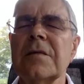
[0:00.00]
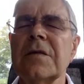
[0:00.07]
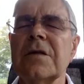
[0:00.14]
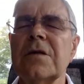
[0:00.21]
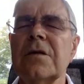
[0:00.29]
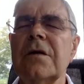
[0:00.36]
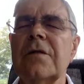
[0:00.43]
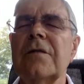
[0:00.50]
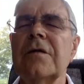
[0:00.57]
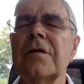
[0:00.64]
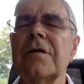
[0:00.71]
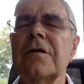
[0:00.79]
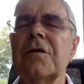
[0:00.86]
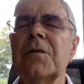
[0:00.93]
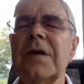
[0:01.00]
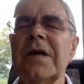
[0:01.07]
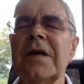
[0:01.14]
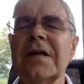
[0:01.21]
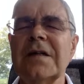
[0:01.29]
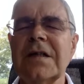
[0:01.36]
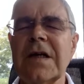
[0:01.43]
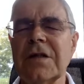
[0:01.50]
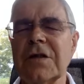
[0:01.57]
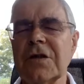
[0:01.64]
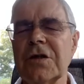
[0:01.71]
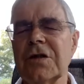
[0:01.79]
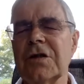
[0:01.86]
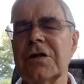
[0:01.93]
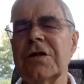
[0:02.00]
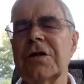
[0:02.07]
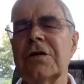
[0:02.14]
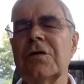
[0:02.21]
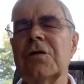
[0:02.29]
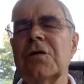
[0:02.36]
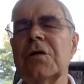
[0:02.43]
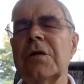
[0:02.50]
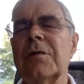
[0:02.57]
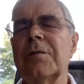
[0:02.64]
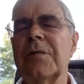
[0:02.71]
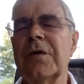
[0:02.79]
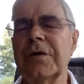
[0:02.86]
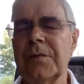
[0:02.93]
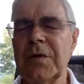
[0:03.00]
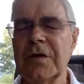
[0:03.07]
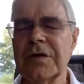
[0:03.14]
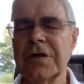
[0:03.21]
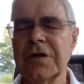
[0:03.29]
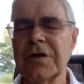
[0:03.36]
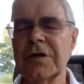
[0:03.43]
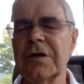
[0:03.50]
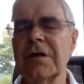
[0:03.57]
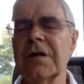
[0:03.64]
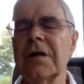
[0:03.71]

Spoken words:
So even though you're paying attention to your body posture